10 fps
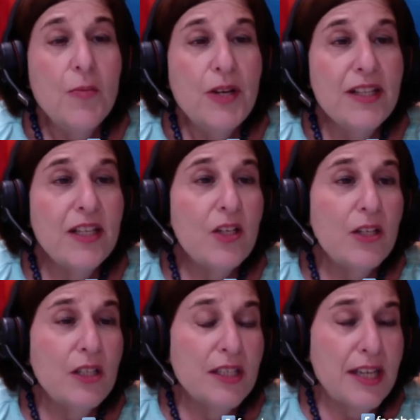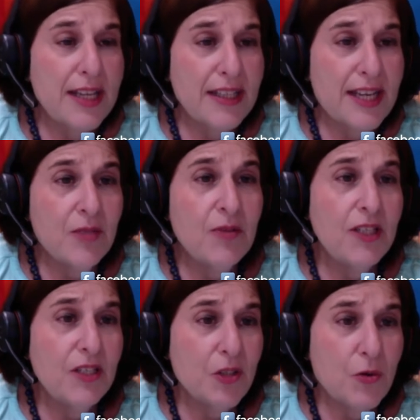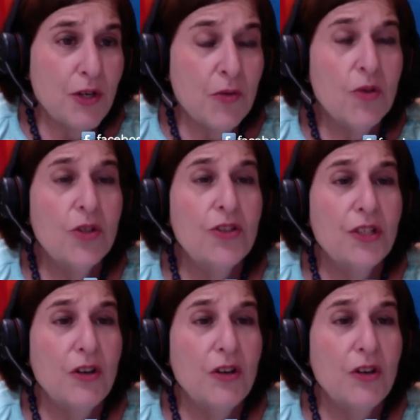But in the gay and lesbian and the queer world,